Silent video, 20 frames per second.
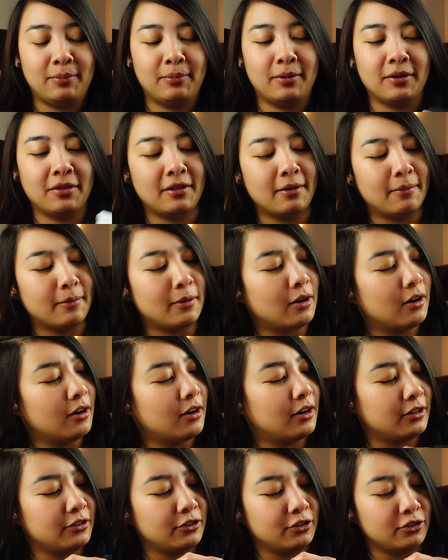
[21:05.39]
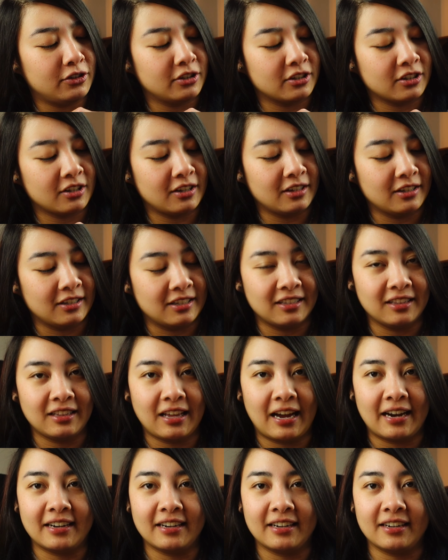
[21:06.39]
to put them on, you're just gonna
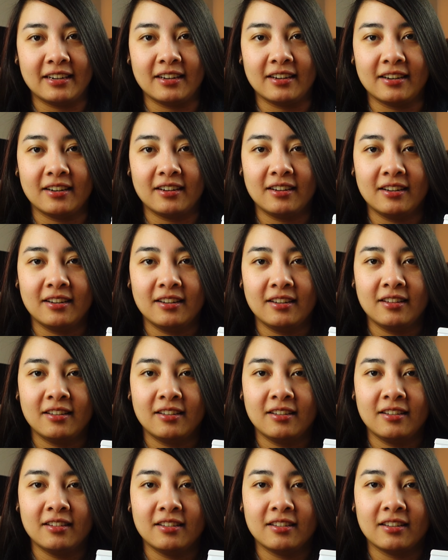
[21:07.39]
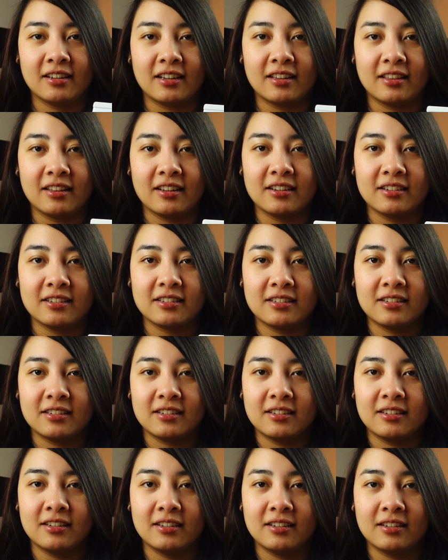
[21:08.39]
slide it in like this.